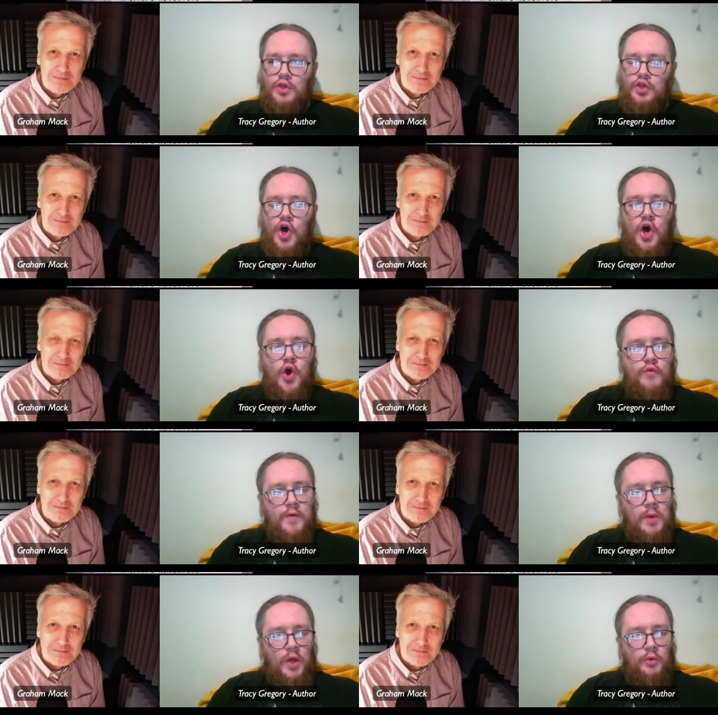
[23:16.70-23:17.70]
Speaker 1: not
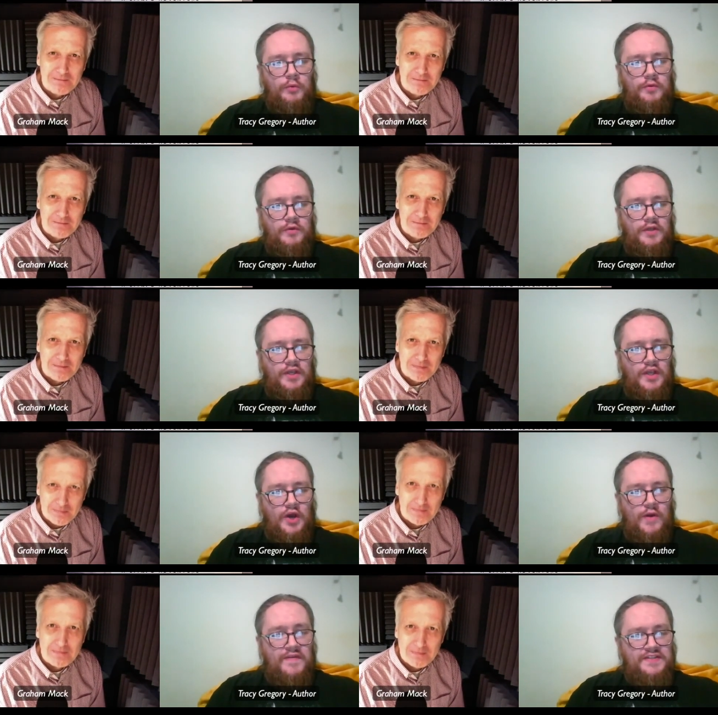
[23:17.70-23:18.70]
overblown. You
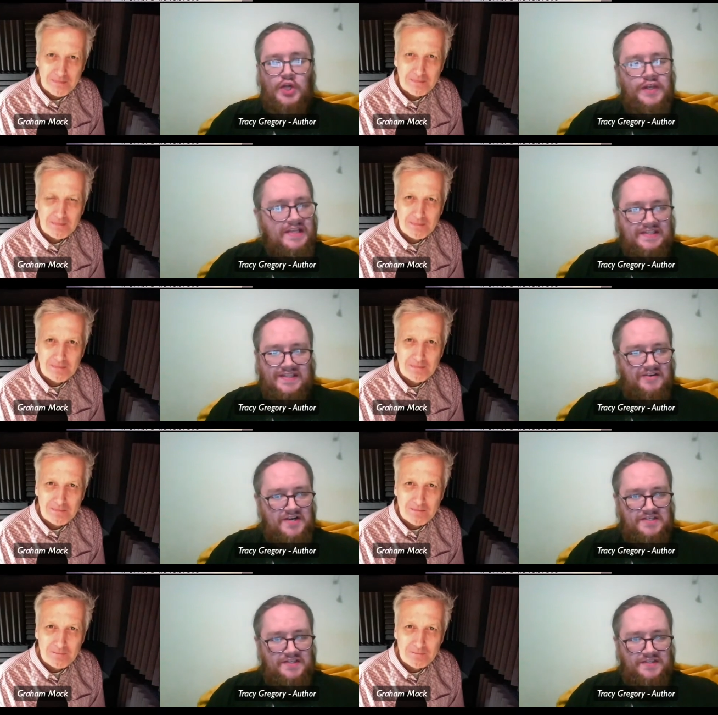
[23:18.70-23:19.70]
know, if it's not
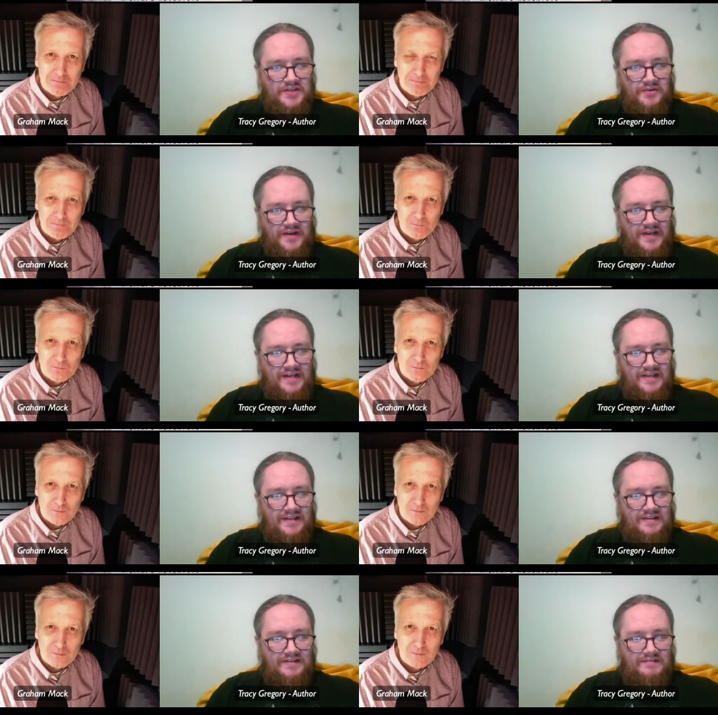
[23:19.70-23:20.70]
necessary to the story,
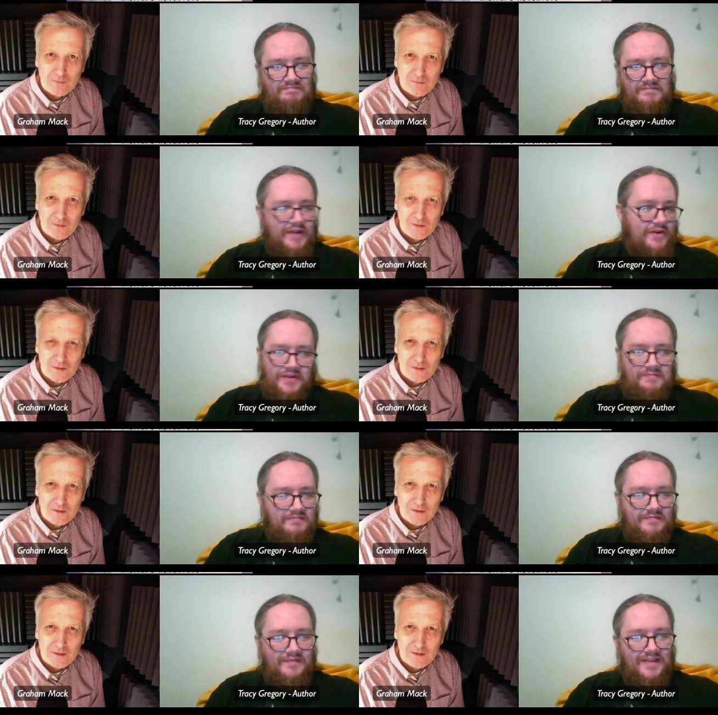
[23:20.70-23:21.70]
get rid of it.
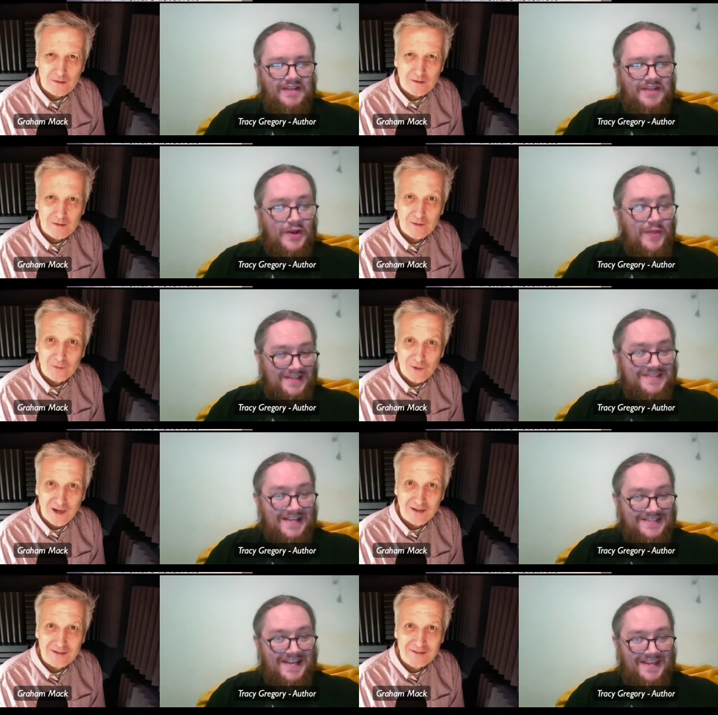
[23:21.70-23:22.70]
You know, that's,
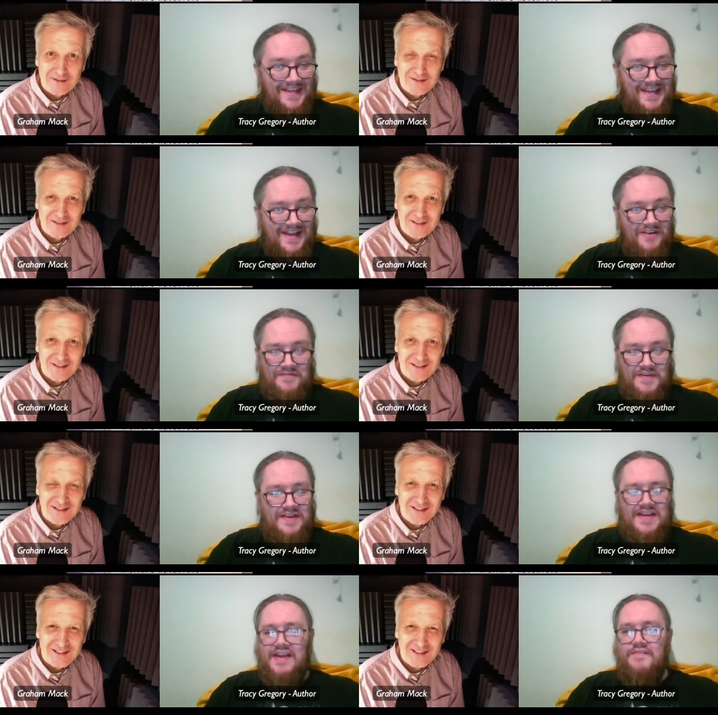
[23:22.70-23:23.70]
right. that's the end of the day. Yeah, you know, if,
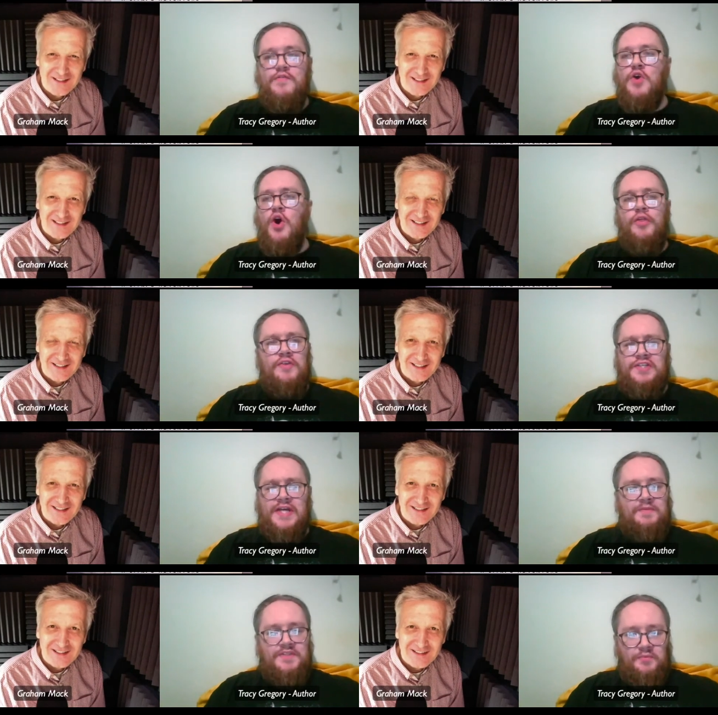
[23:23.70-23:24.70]
it, if you've got three
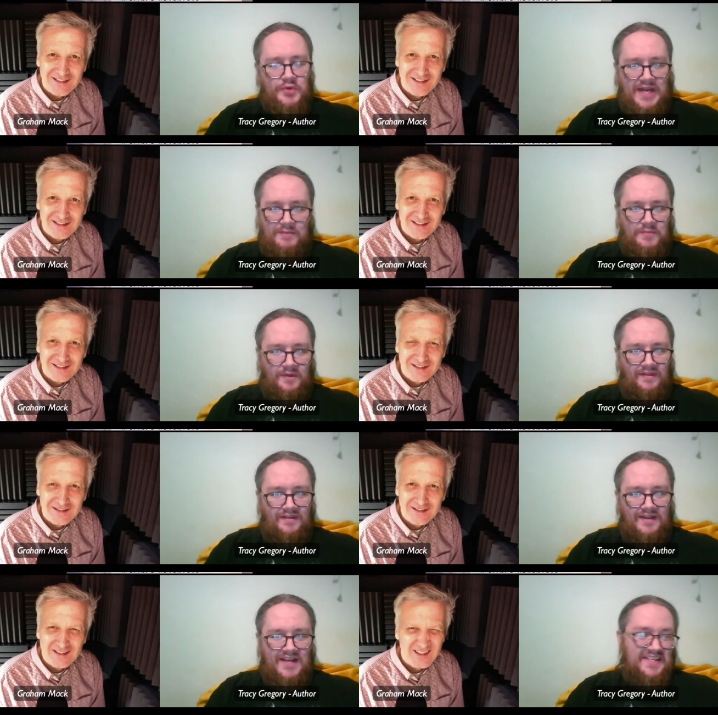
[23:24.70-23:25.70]
chapters of preamble
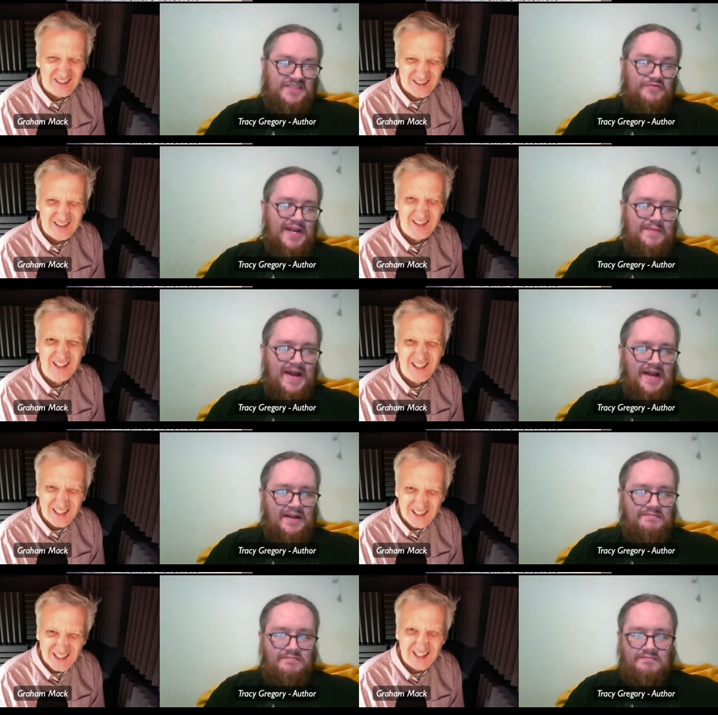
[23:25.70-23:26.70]
and it doesn't really
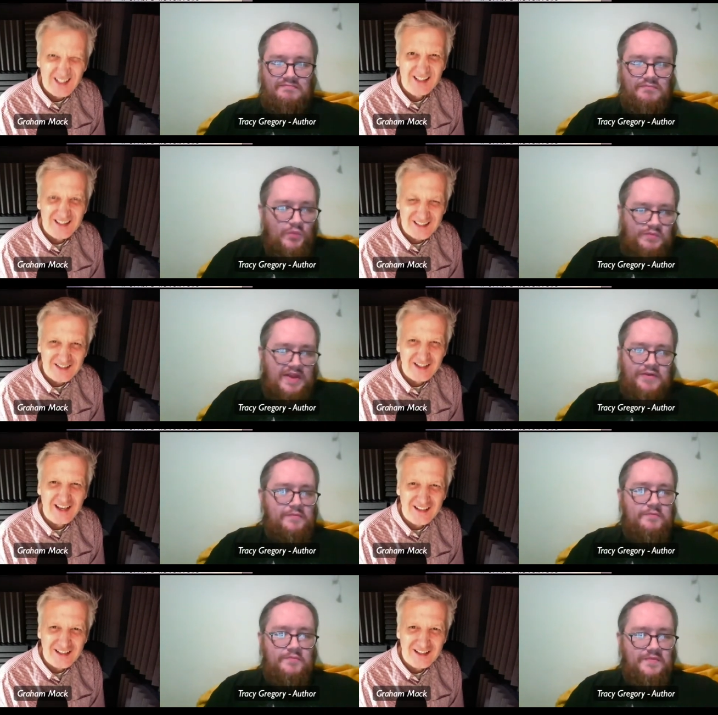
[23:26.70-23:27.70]
matter, well, get
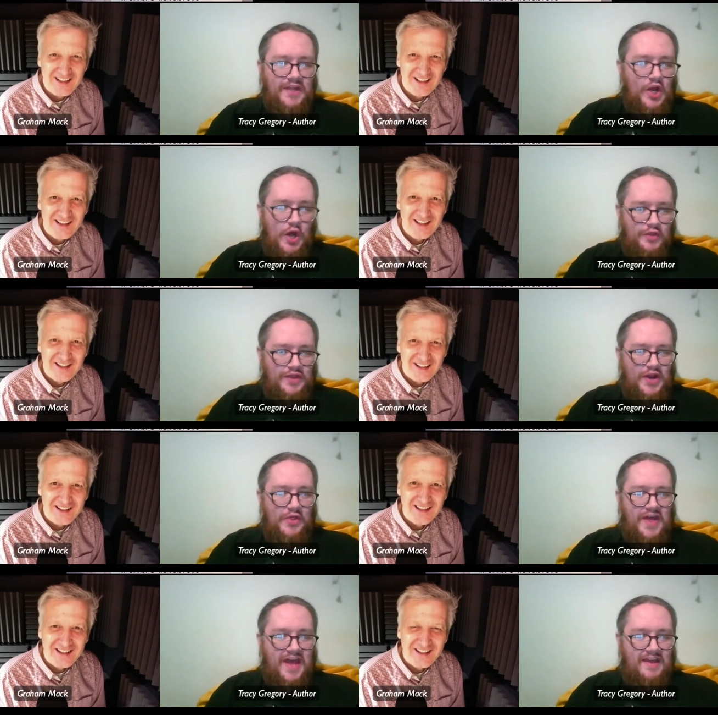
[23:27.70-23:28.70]
yeah. They're not. They're
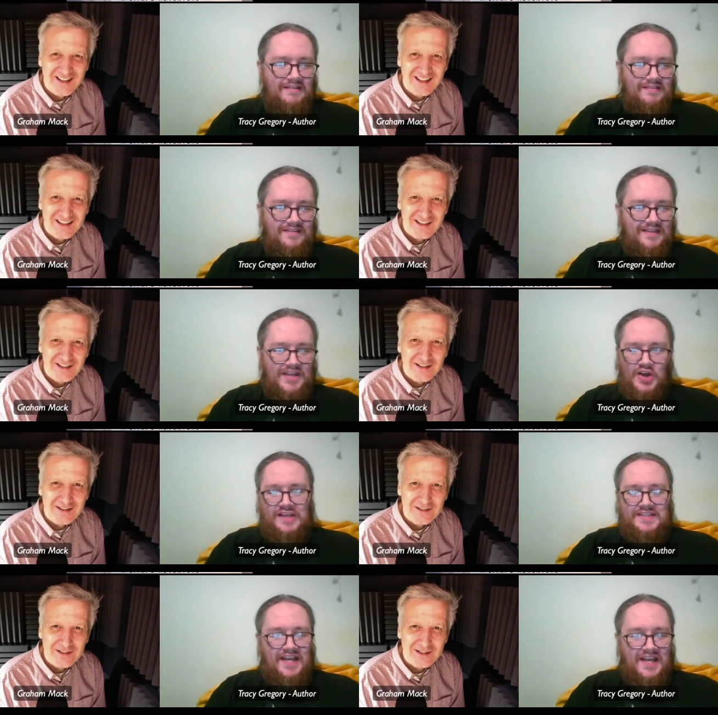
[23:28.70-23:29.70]
not there. They're
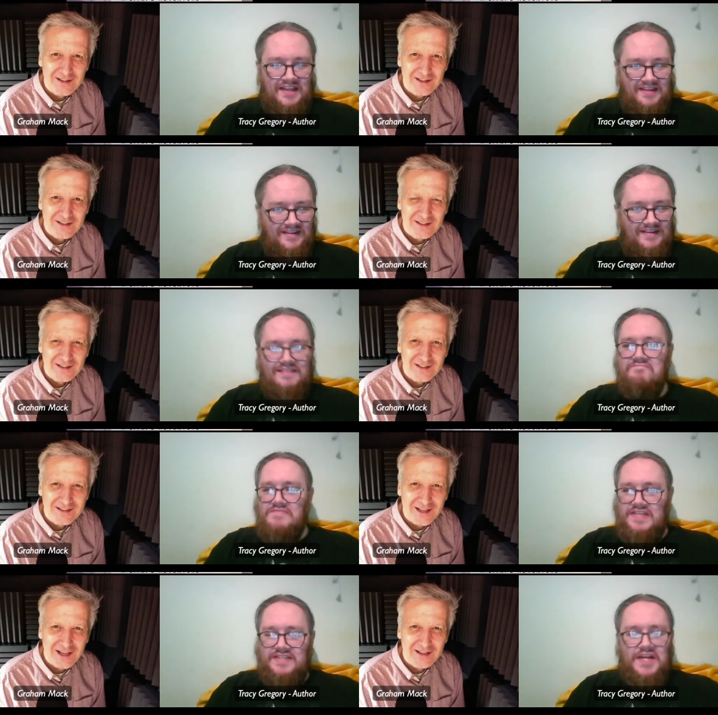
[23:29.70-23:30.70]
not exciting.
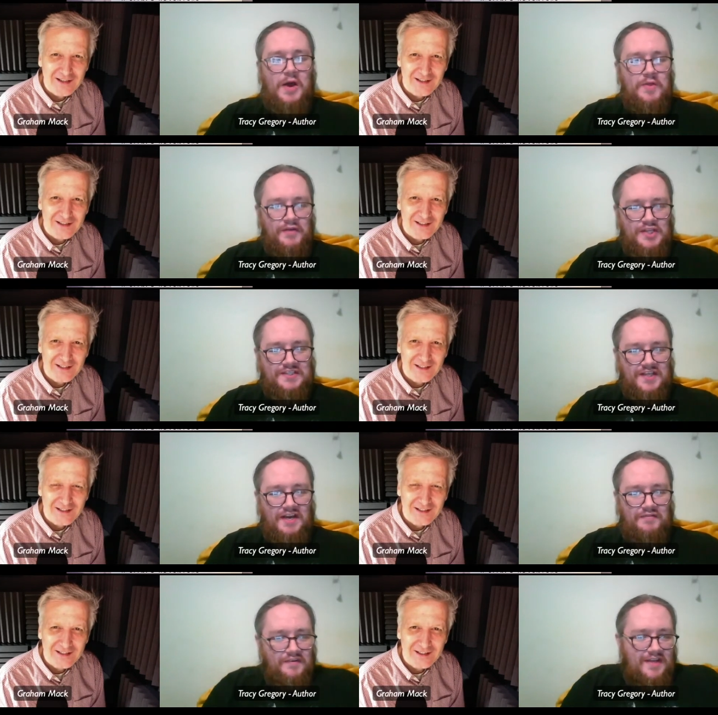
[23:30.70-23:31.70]
Yeah. Start with the good
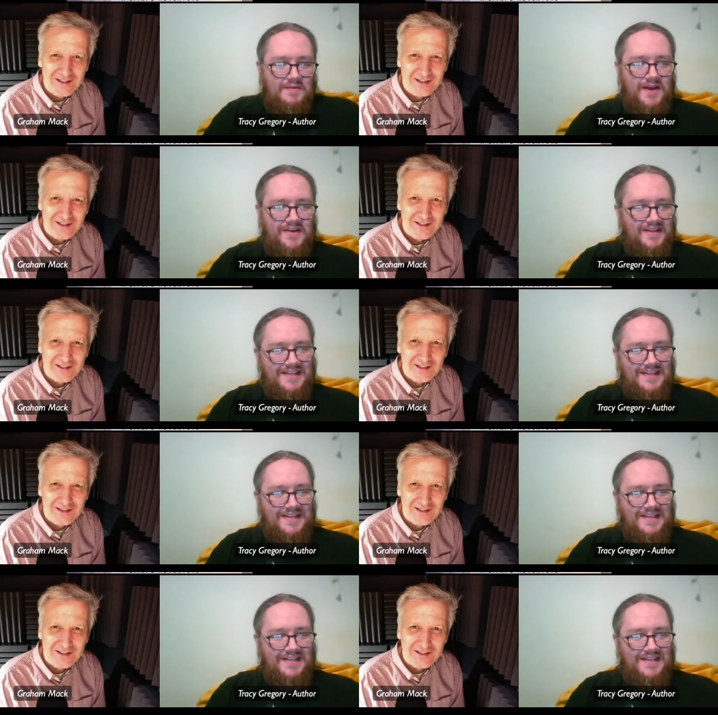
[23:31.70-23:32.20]
stuff and keep going.